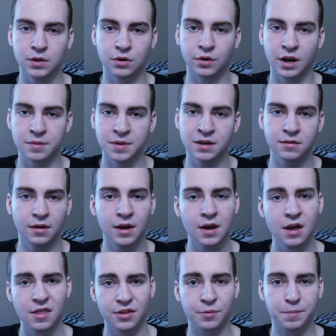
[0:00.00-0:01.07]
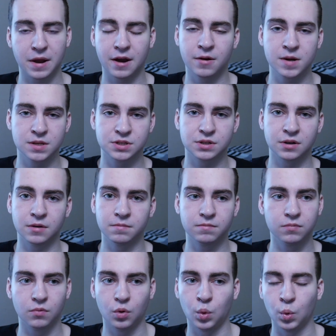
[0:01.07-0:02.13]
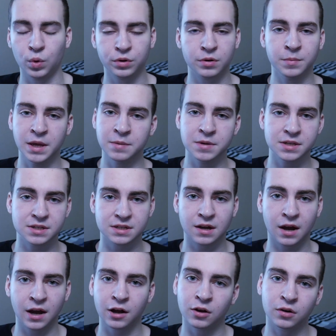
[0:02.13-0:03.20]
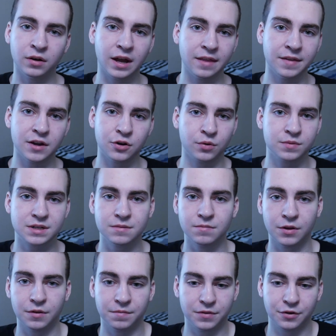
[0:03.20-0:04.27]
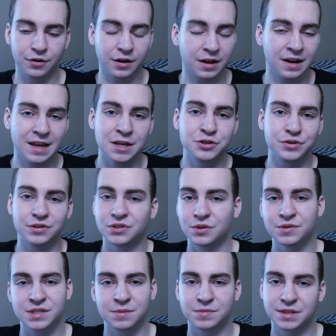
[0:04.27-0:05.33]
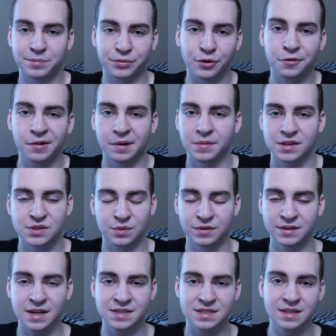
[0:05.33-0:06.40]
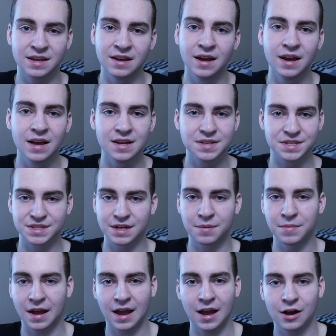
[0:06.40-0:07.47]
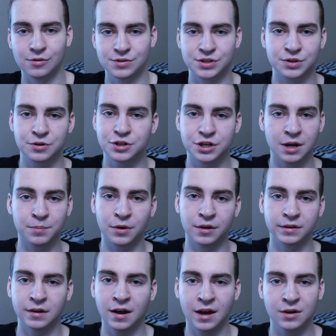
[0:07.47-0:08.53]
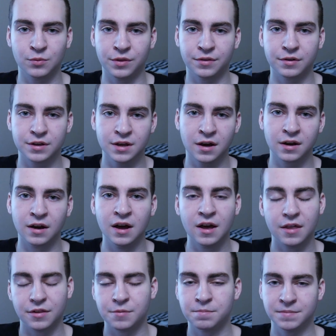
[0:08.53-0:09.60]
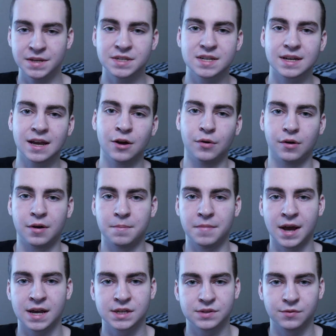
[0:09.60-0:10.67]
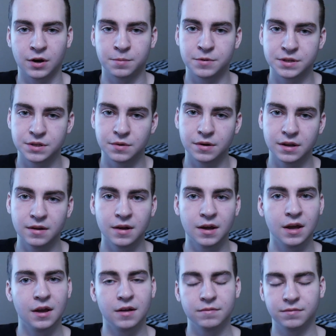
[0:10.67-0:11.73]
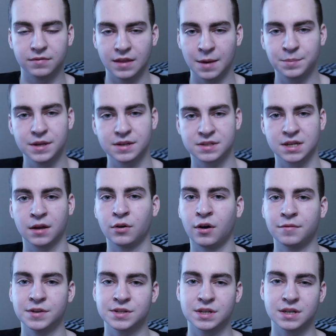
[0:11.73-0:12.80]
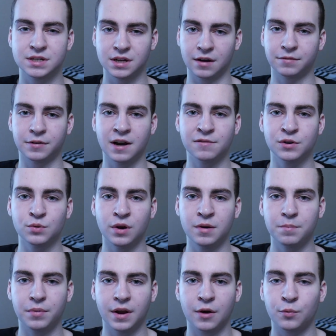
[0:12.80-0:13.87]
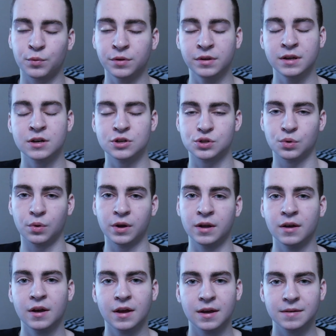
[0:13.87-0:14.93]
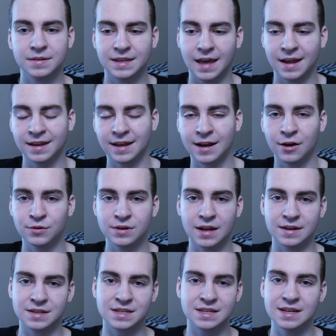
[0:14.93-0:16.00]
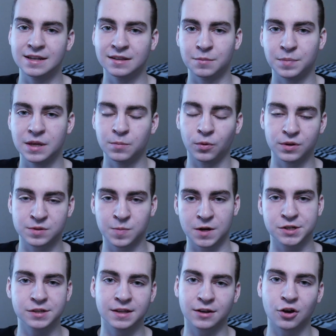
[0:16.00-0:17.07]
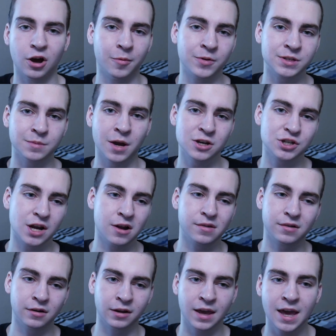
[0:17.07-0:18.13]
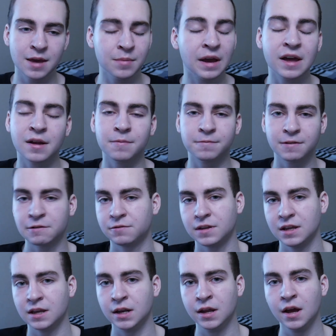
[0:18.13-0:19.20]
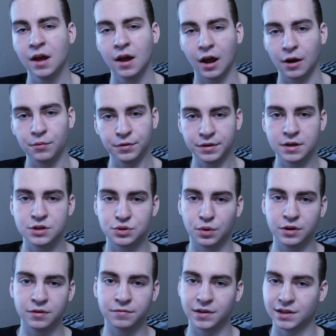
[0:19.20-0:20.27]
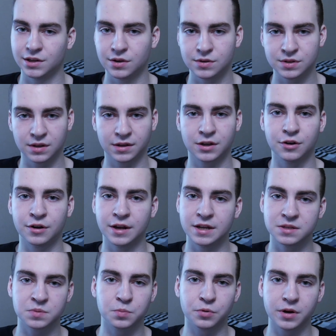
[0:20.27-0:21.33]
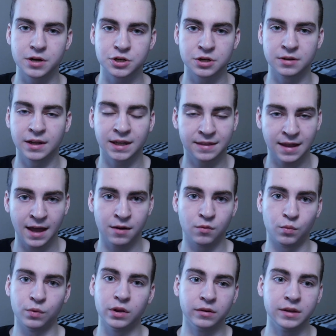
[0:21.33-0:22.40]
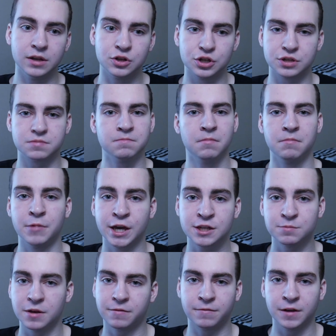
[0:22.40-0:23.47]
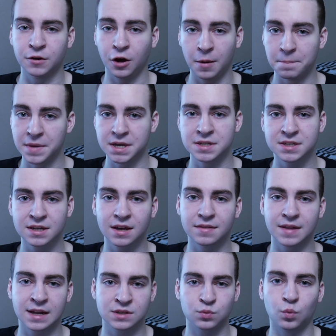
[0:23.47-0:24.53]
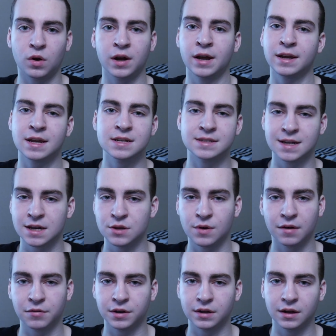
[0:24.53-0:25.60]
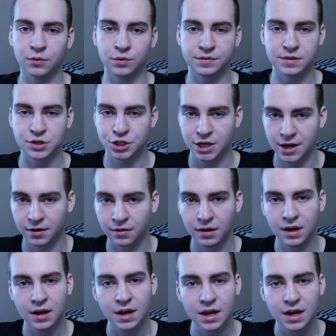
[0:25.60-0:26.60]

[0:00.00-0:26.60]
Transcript: You know what I mean? Their parents are older maybe style and they're not going to introduce them to programming. So unless they somehow search it up online when they're young, they're missing out on a massive opportunity. That being said, obviously it's not for everyone, but I really enjoy getting it out and seeing the people, especially the comments on my channel. They're like, hey man, I'm 15. I really enjoy your videos. Like you're an inspiration. Like that really just makes me feel amazing. And that's why I continue every day with this channel.